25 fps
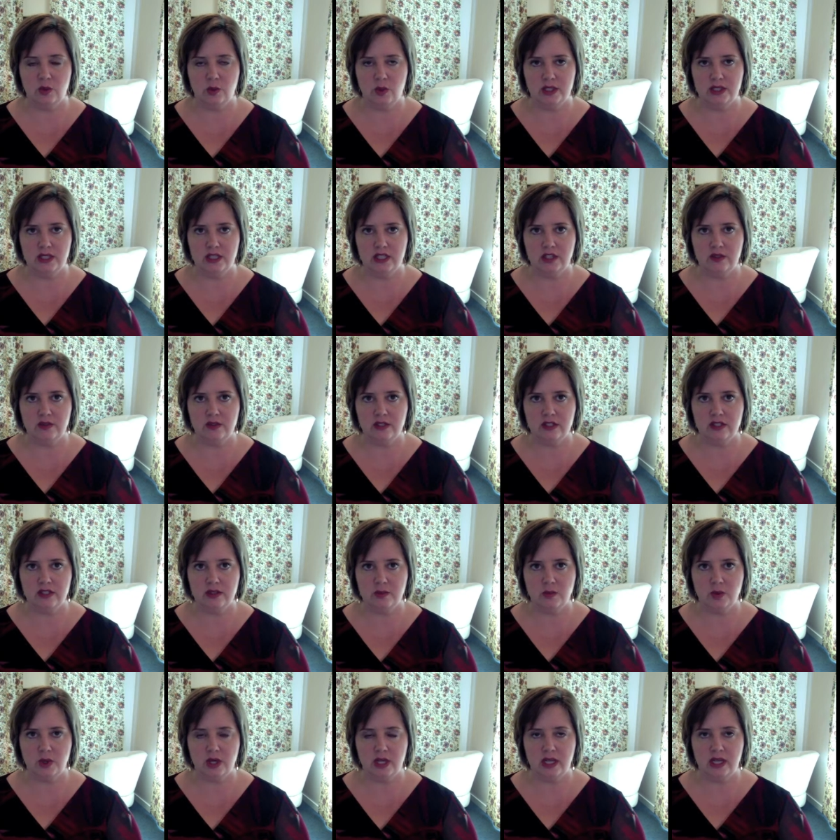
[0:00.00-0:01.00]
want to give to
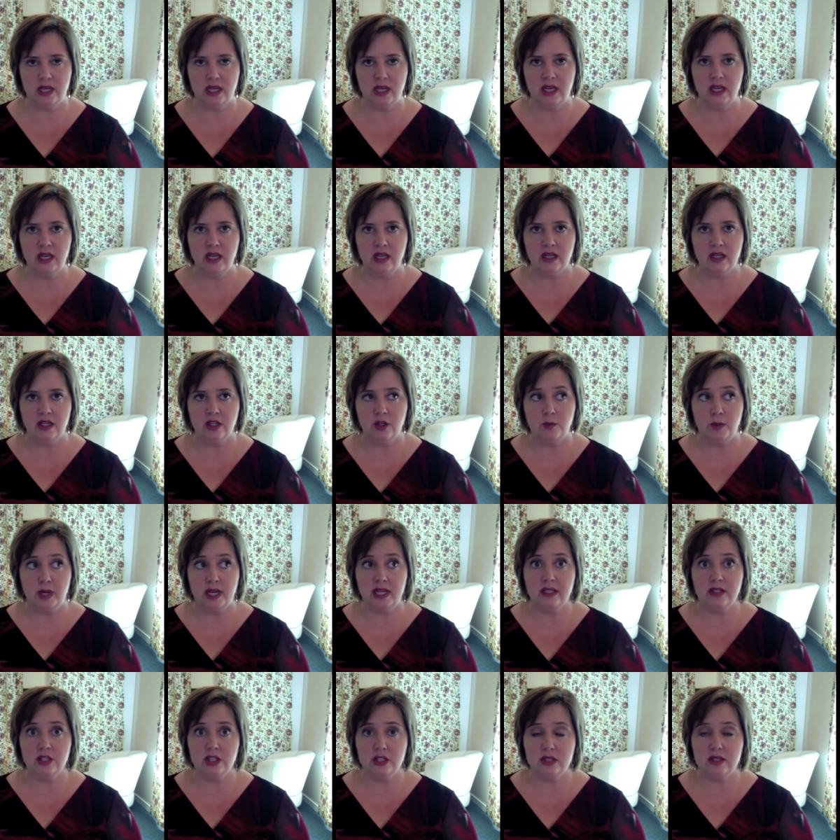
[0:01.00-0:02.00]
someone, you
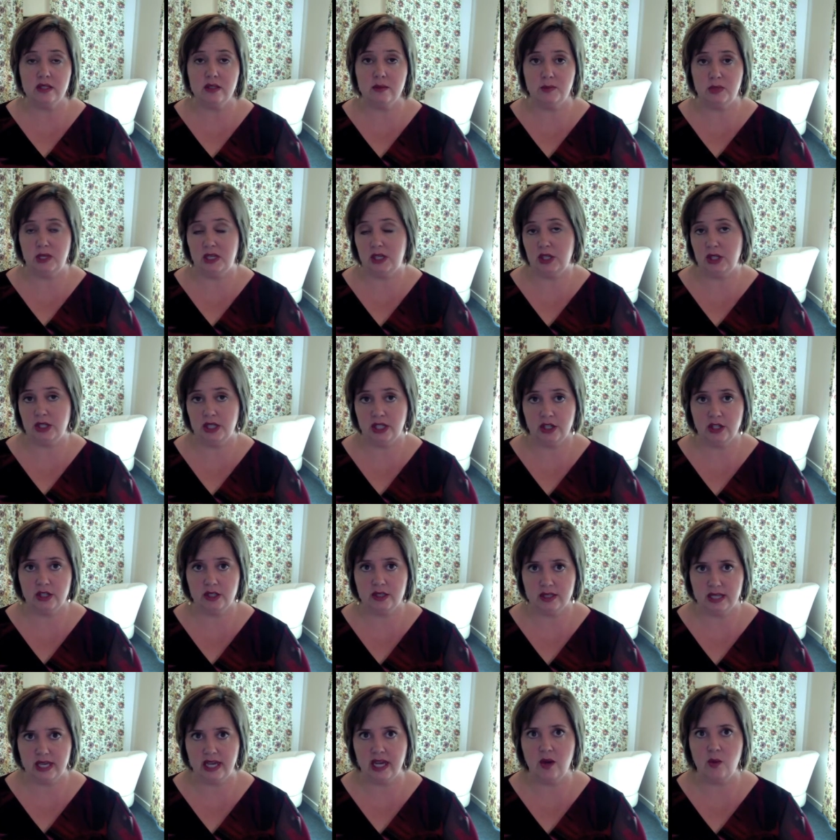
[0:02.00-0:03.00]
might just be clear and
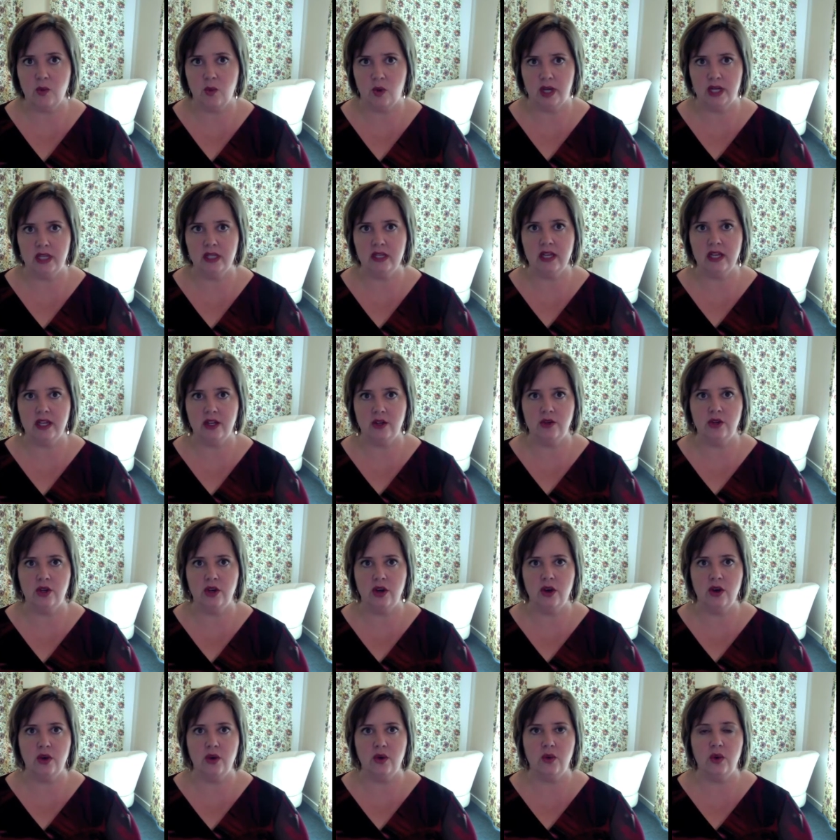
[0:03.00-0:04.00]
say, I want to let you
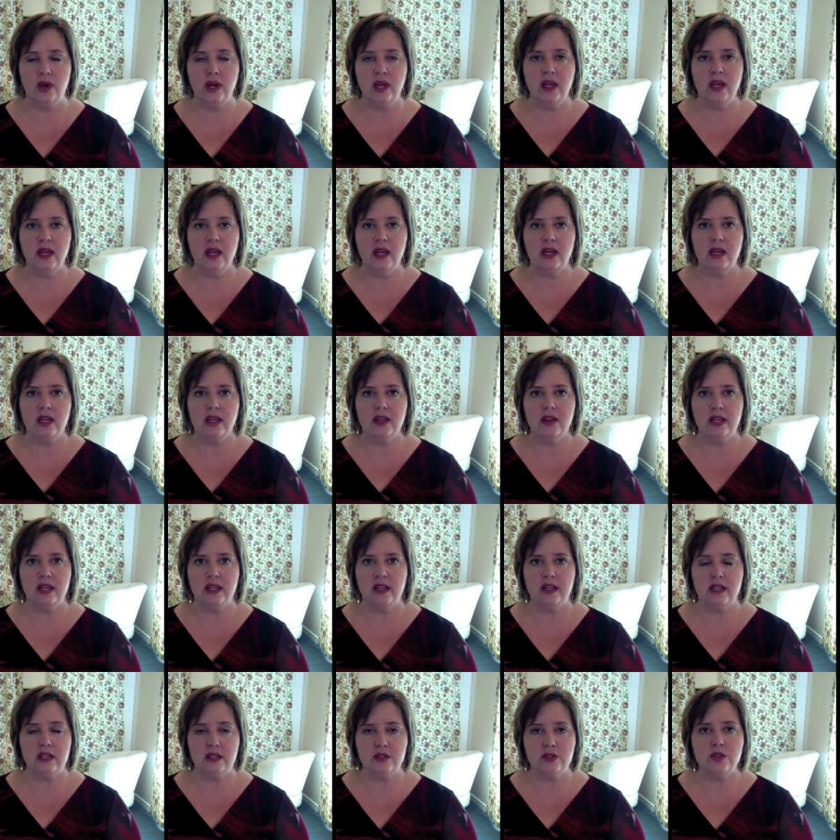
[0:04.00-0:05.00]
know that
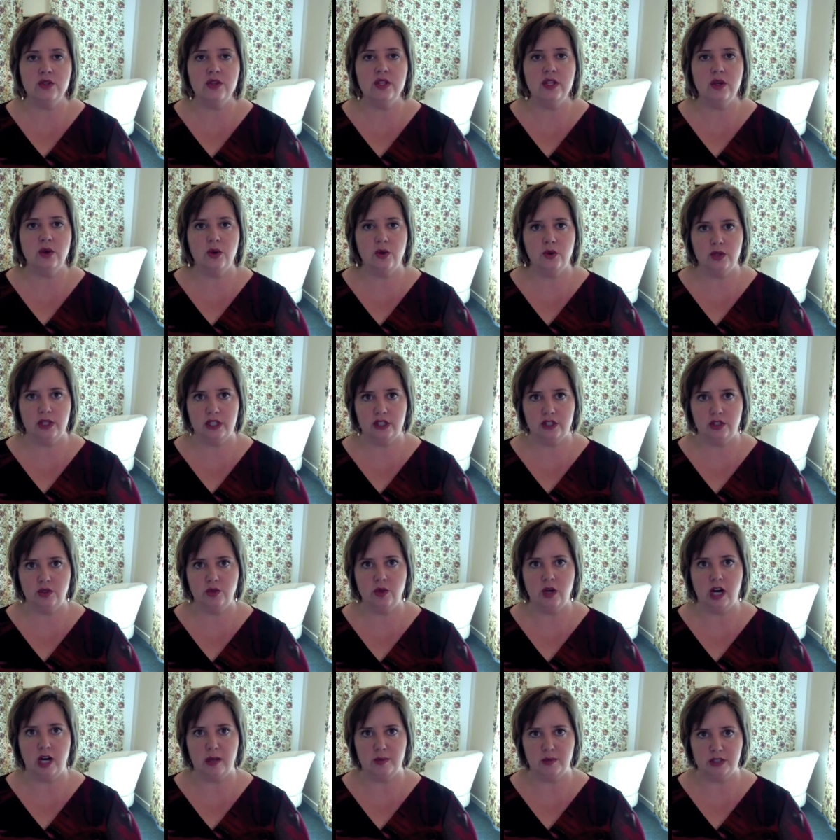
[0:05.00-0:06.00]
these are the only two
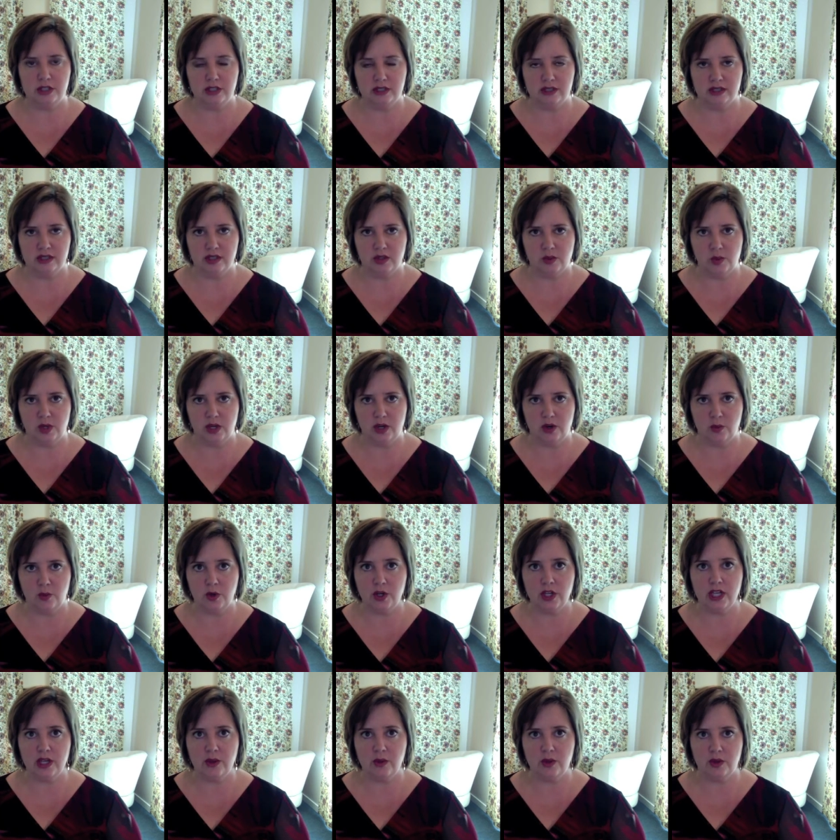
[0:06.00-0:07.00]
options that we are
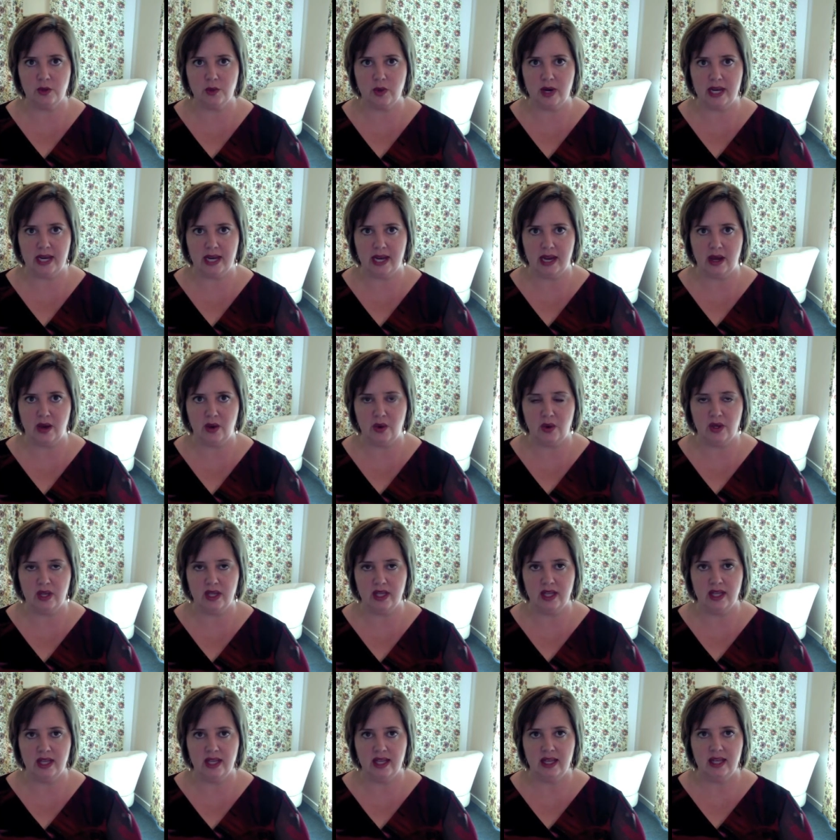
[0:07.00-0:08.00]
working with right now.
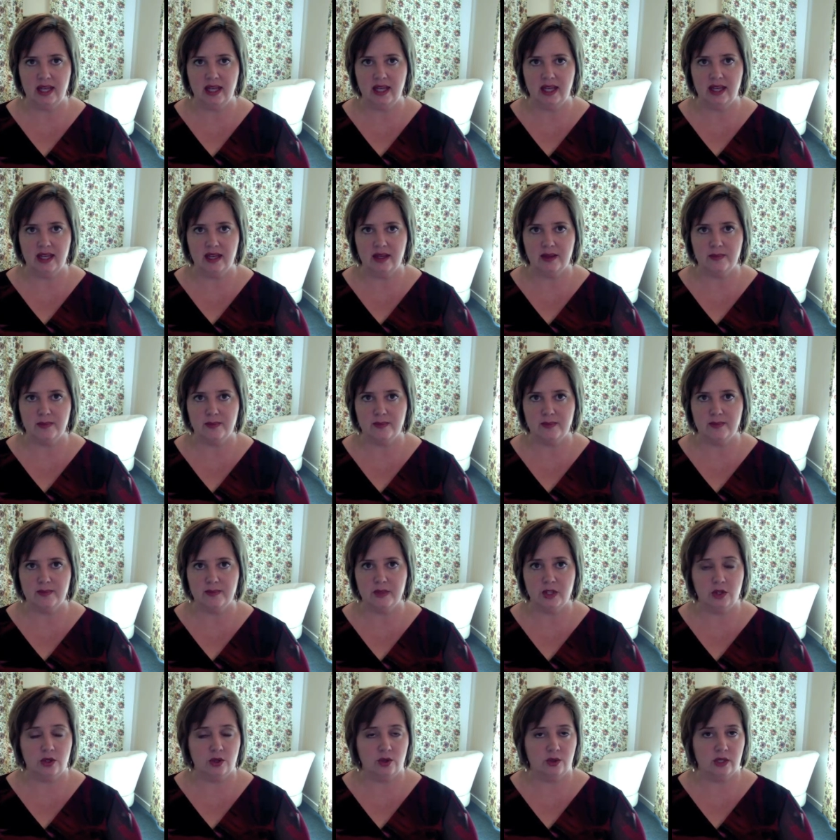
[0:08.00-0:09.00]

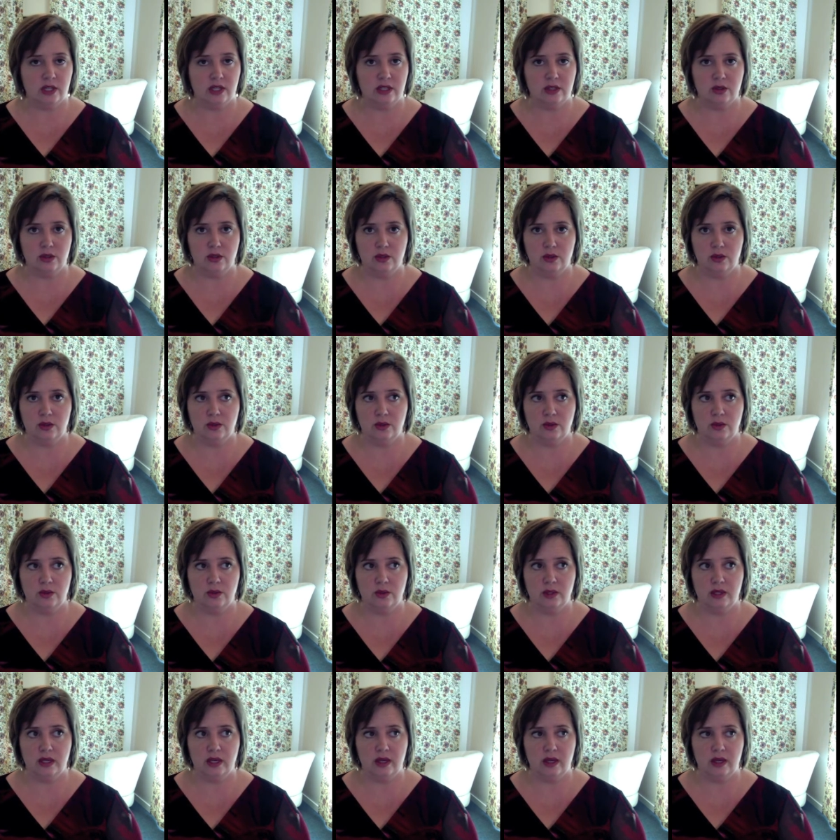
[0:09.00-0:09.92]
You don't need to